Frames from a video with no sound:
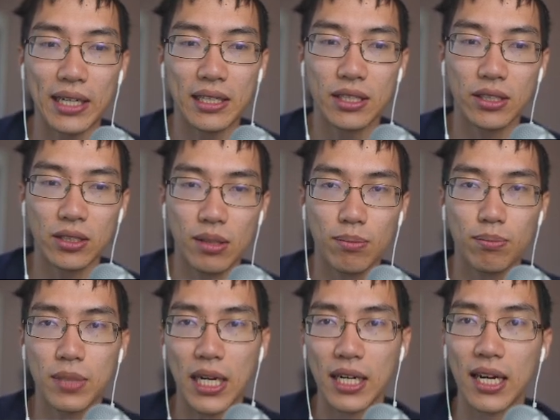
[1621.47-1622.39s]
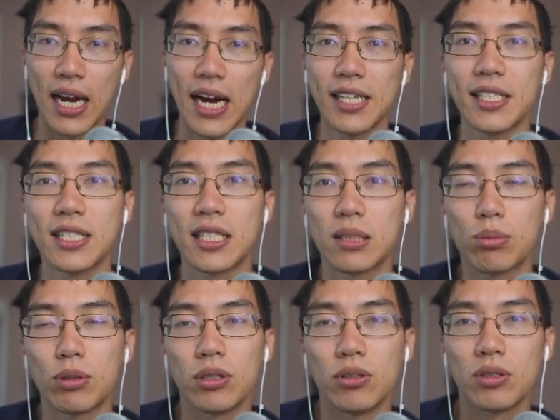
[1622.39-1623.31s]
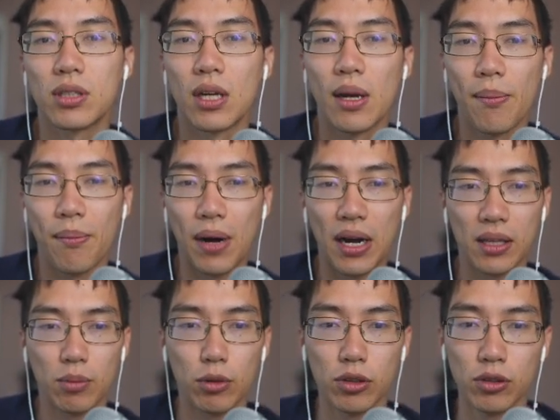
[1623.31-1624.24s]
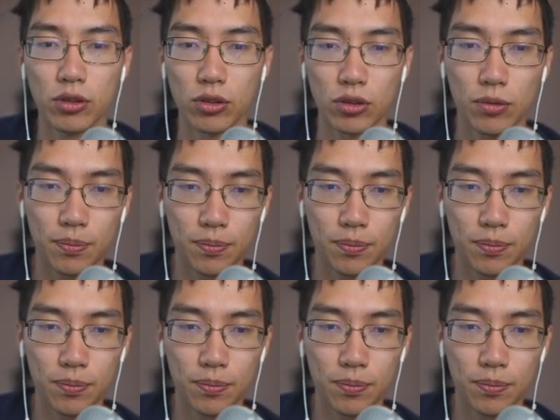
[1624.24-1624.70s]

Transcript: until some data actually gets produced by the producer.